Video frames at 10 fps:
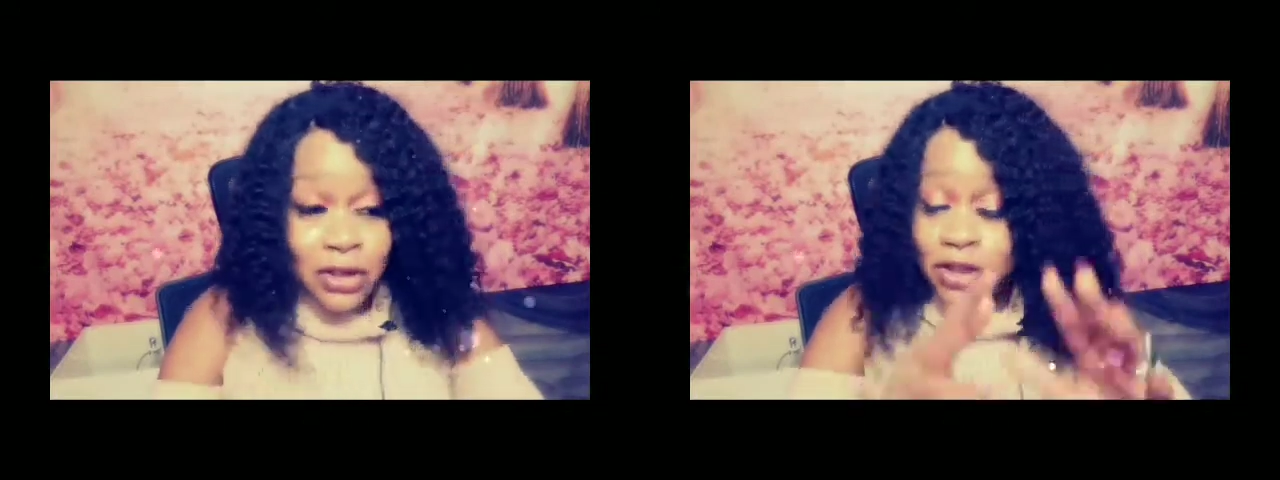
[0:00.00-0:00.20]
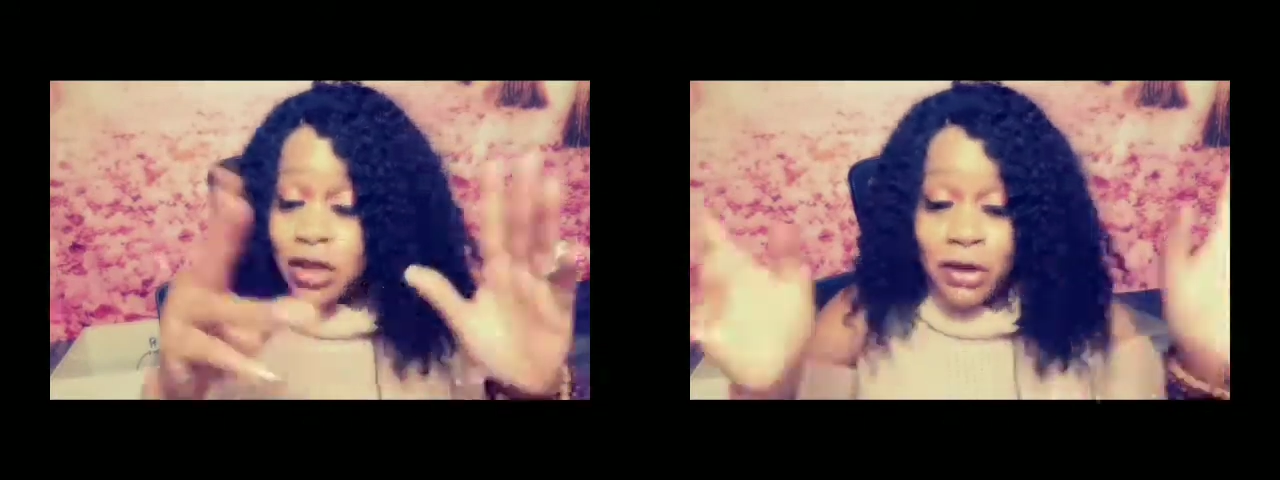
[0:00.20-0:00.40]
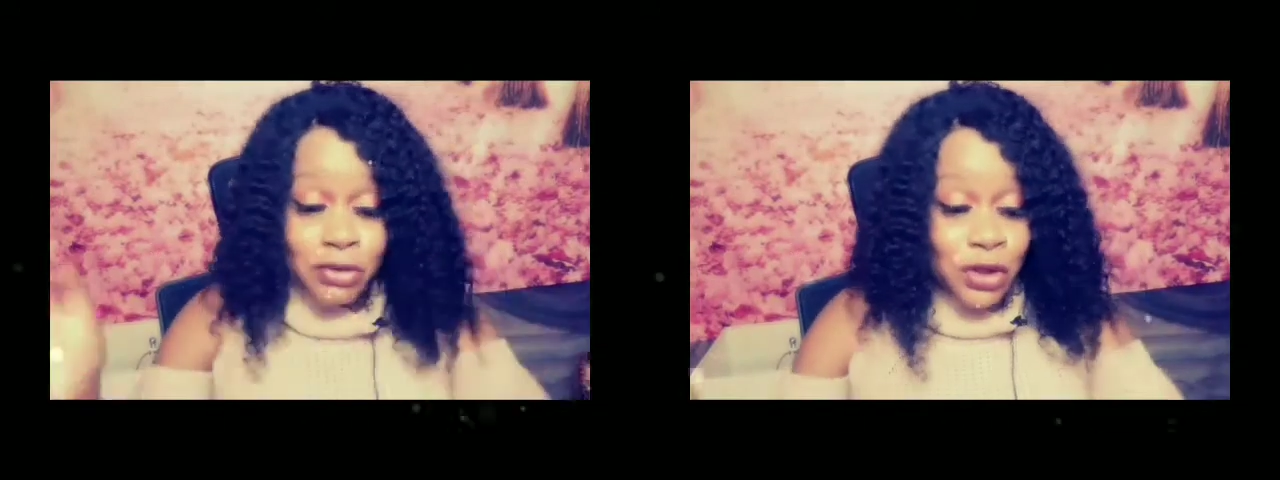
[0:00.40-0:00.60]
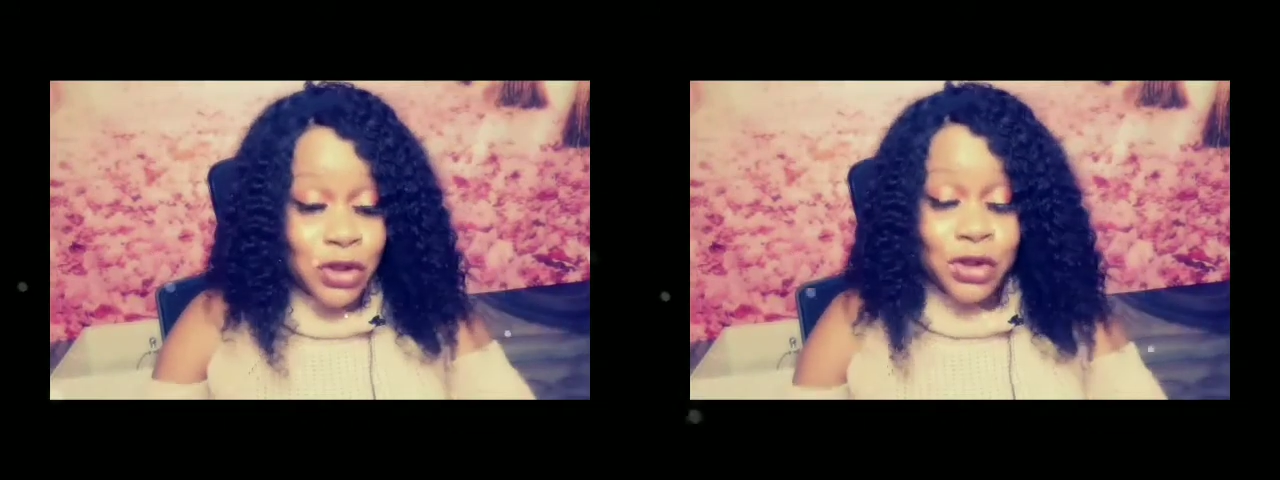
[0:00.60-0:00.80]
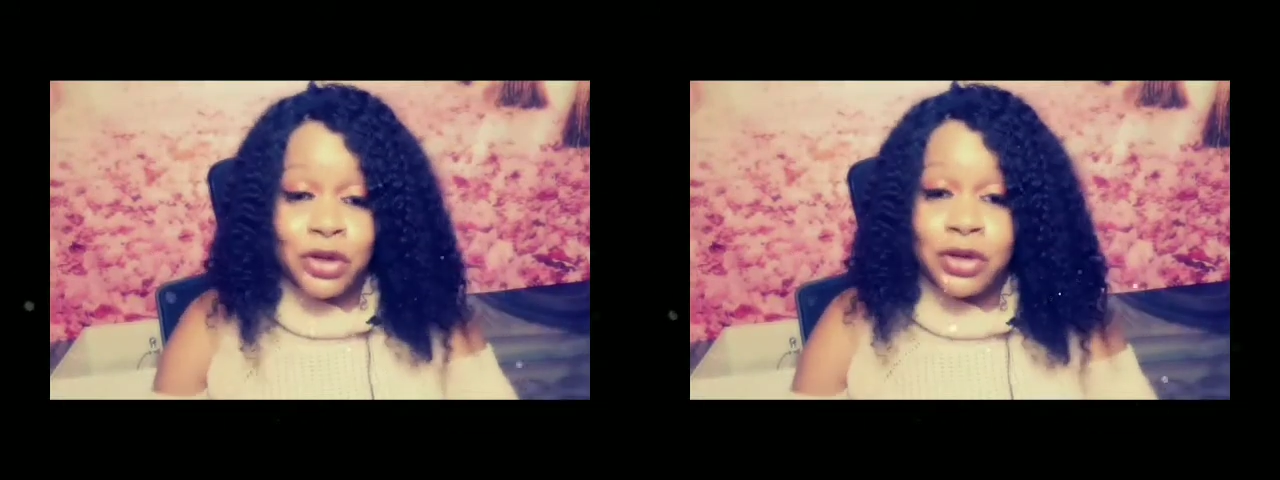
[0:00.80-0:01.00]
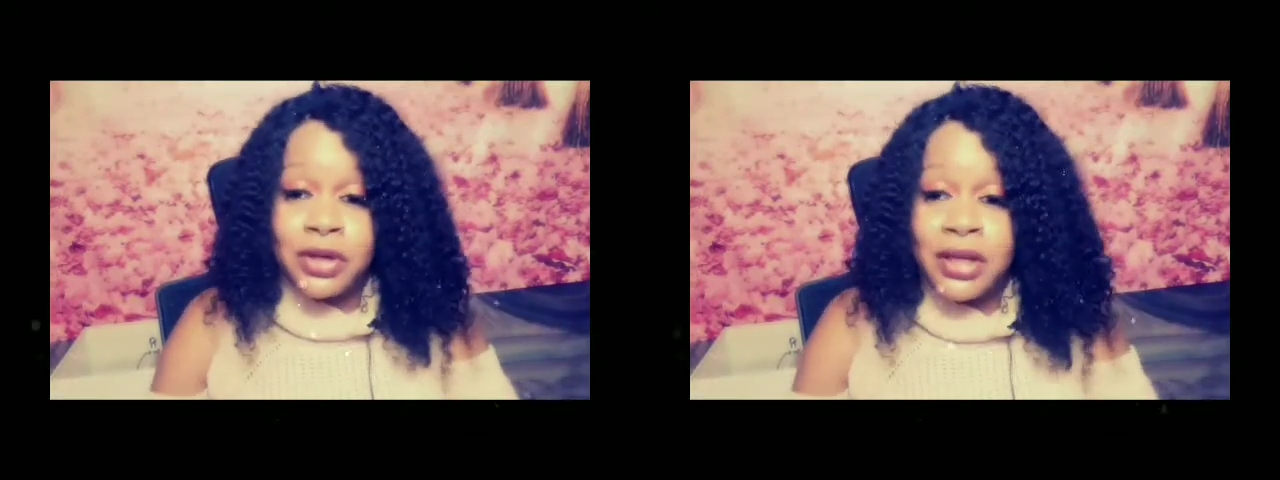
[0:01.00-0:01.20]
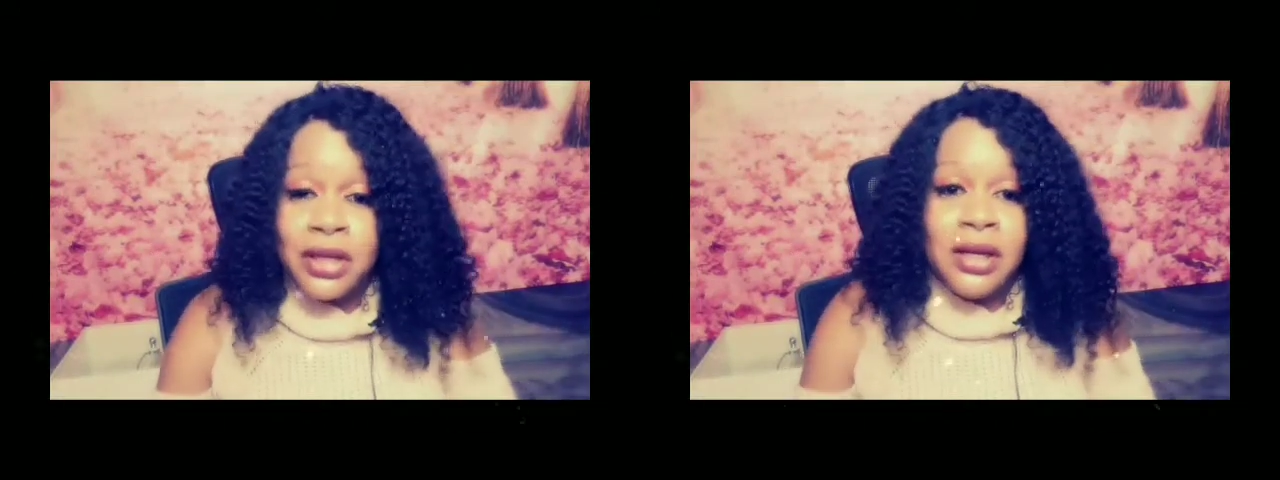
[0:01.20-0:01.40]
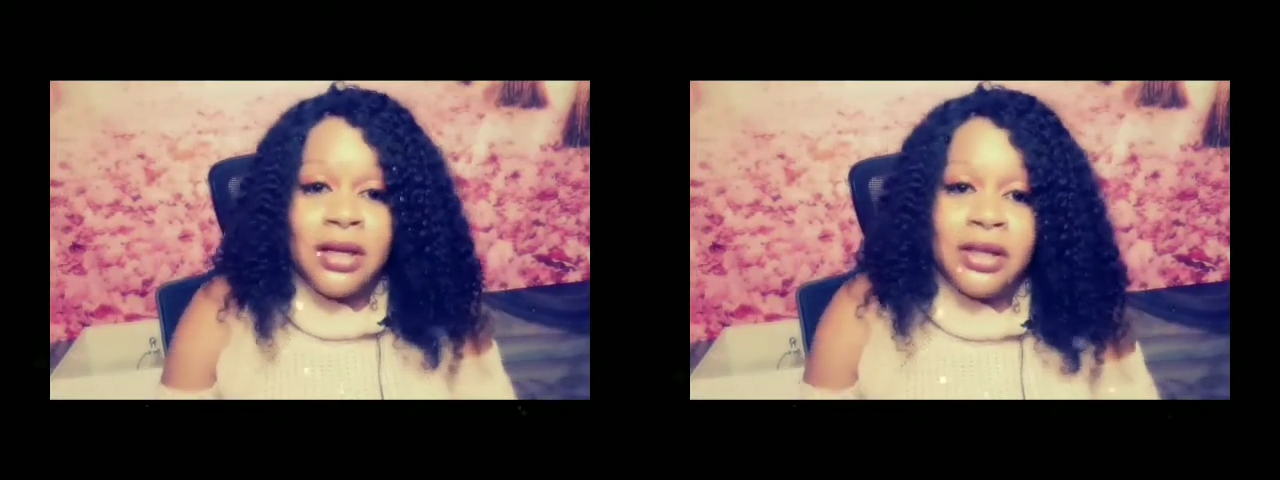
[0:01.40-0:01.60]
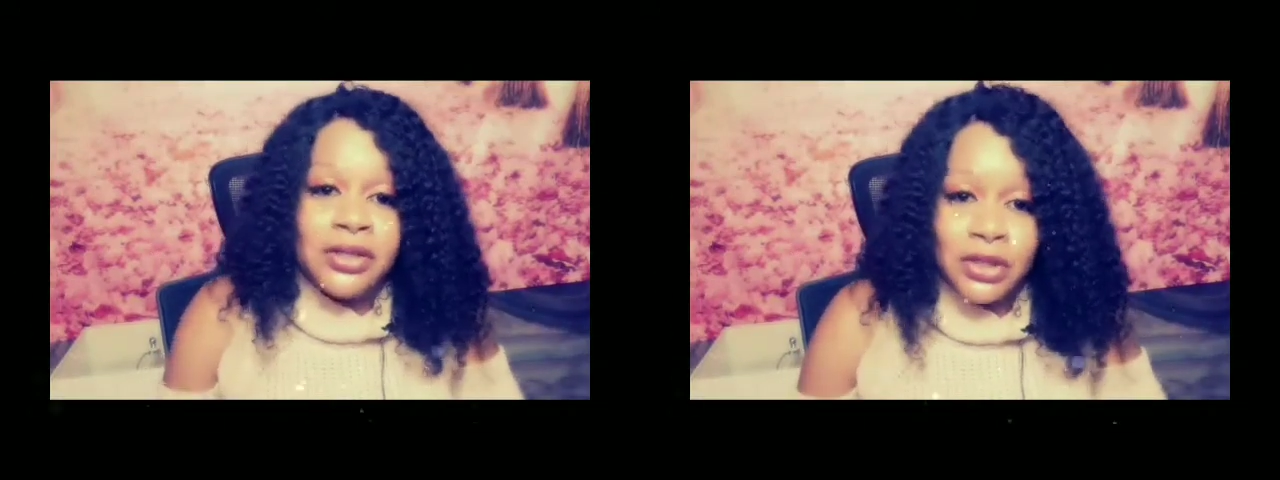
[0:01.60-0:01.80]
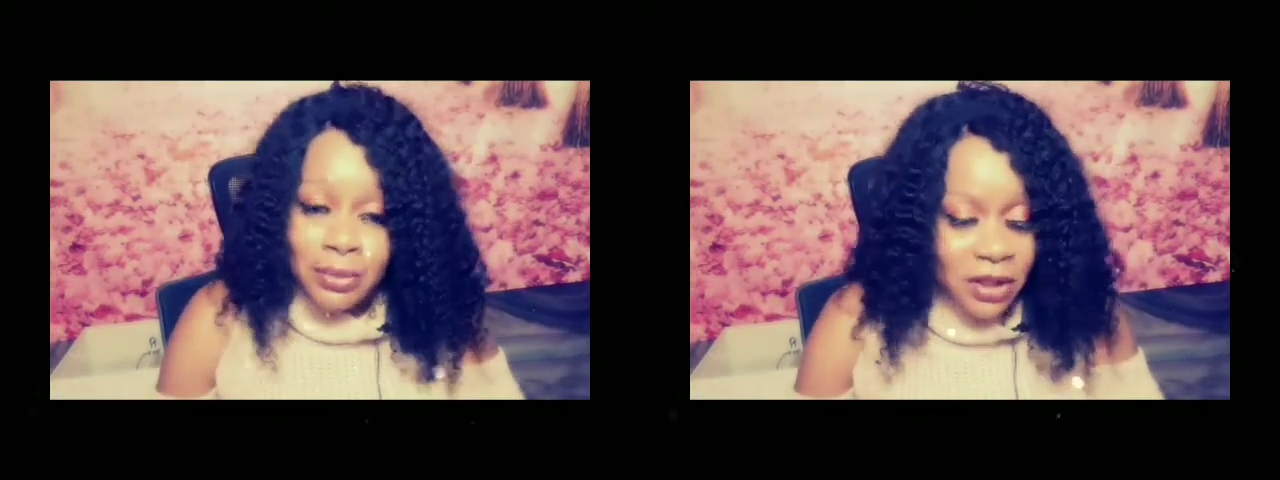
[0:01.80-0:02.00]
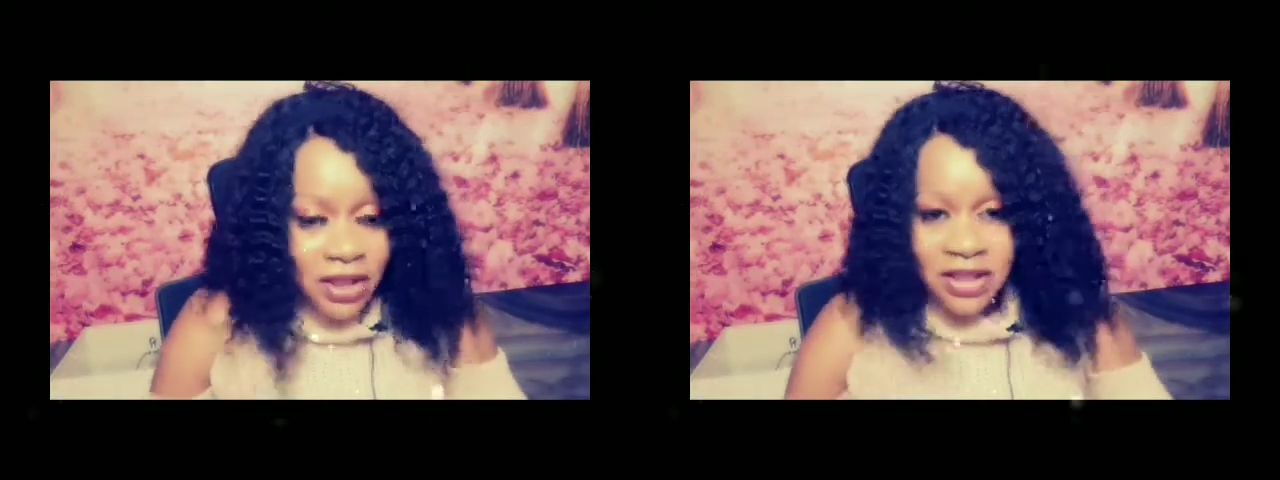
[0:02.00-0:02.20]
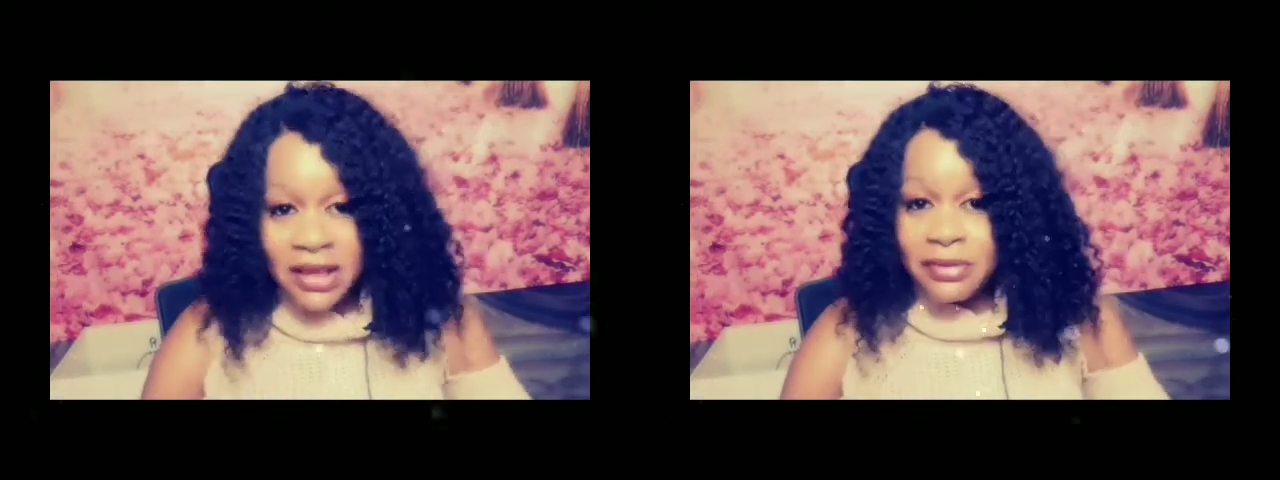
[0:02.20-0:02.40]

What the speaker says: I just thought for sure something